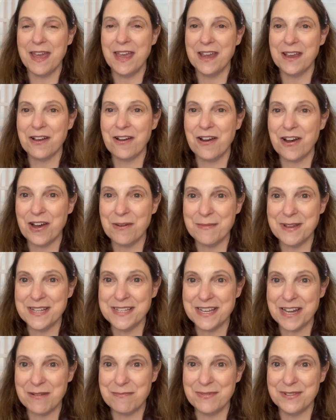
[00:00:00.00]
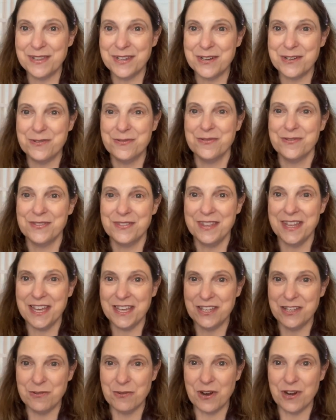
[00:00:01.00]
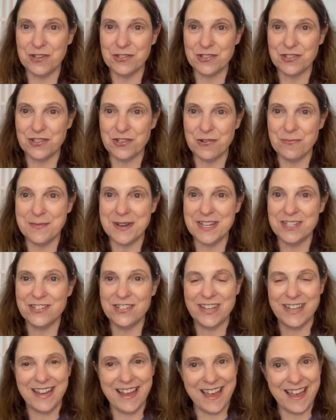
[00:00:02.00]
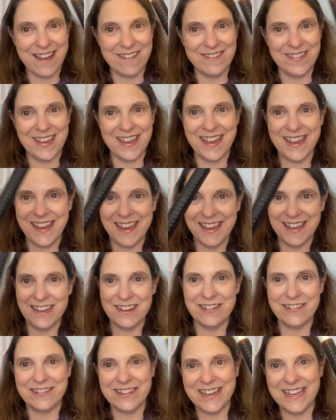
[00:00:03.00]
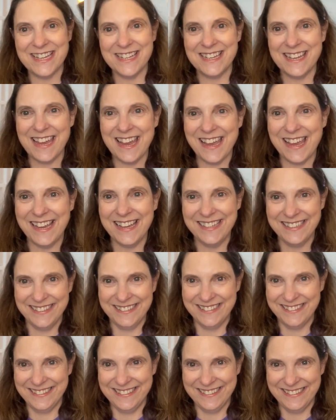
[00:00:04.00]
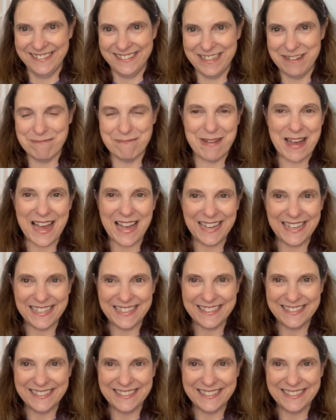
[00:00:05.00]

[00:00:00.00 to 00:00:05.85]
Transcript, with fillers: and comment down below. Thank you all so much and have a great day. Bye.